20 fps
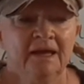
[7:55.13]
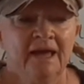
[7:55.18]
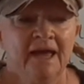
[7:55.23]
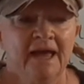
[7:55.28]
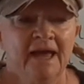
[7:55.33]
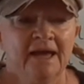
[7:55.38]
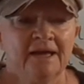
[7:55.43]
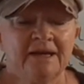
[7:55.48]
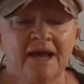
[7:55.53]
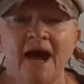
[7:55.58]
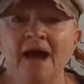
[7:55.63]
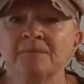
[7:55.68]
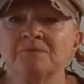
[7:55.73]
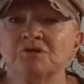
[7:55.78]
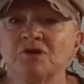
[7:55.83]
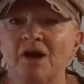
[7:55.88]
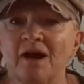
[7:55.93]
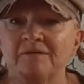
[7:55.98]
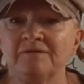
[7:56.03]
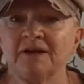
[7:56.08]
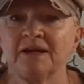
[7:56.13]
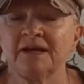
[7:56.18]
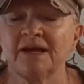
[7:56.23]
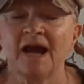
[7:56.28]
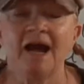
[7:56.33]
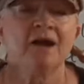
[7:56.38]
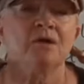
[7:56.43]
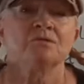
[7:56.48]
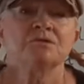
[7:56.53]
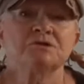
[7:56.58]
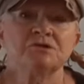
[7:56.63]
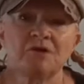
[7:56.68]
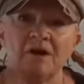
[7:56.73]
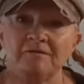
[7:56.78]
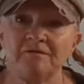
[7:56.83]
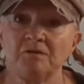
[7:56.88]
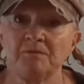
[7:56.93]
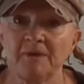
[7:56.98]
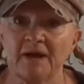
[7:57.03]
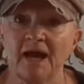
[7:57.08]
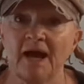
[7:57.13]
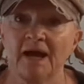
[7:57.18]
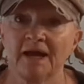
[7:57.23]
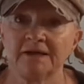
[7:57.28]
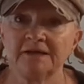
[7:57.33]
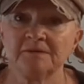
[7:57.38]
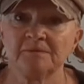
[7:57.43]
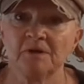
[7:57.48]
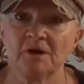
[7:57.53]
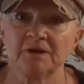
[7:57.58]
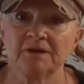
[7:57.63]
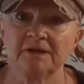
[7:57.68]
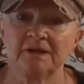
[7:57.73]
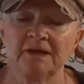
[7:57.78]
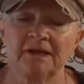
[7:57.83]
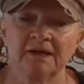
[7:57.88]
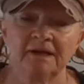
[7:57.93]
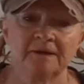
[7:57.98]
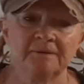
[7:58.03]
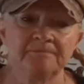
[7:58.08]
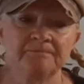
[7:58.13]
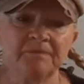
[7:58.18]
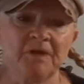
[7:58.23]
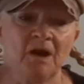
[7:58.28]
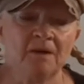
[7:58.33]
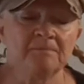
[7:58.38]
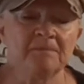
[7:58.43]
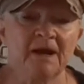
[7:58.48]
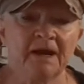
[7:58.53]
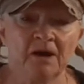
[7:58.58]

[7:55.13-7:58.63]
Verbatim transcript: And I'm traveling, I always travel behind him on, um, on my